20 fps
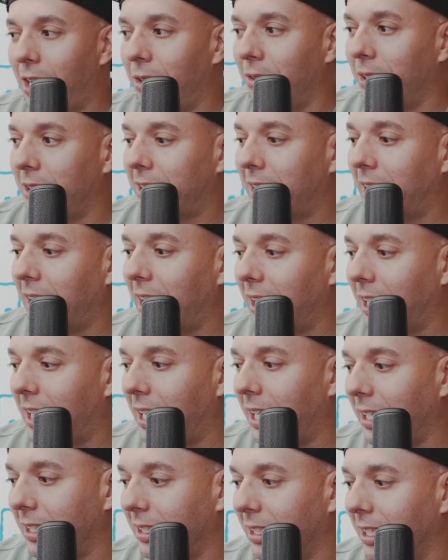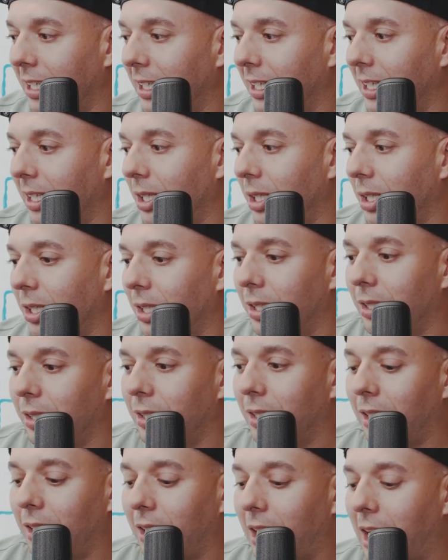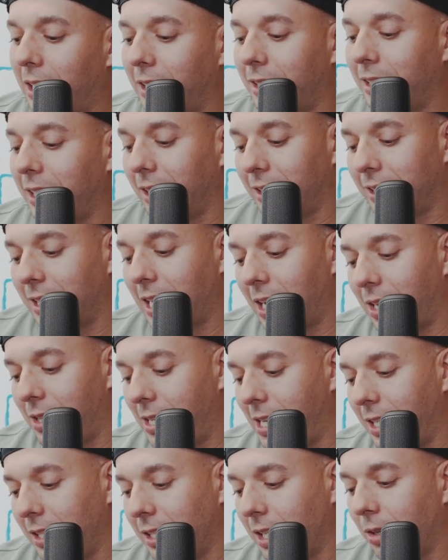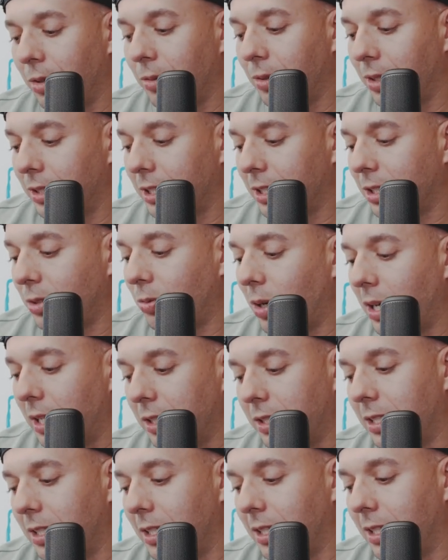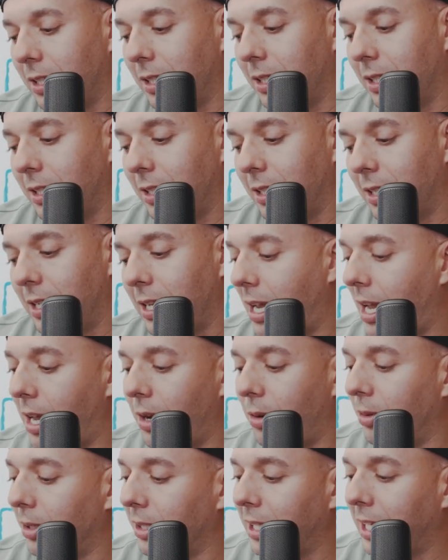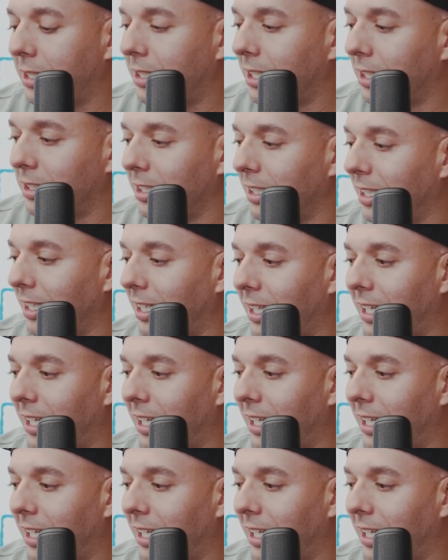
I always say like a lot of things nowadays, everyone just wants, we're like such an